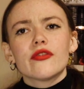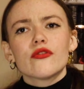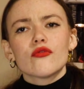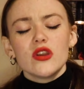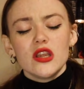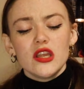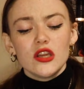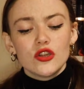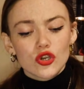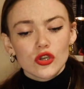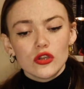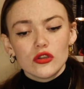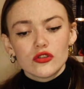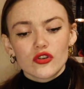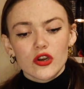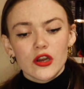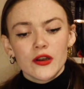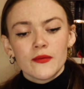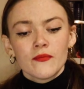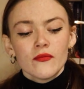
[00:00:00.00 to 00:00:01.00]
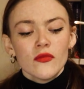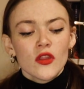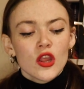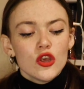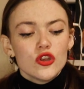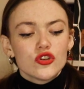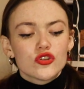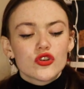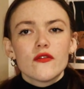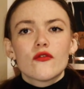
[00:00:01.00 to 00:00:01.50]
are three children,
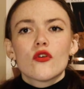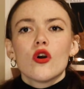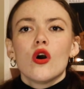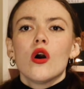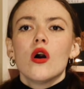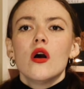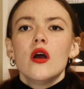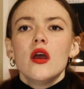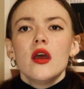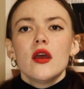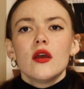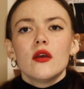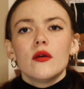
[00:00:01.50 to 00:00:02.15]
so you've got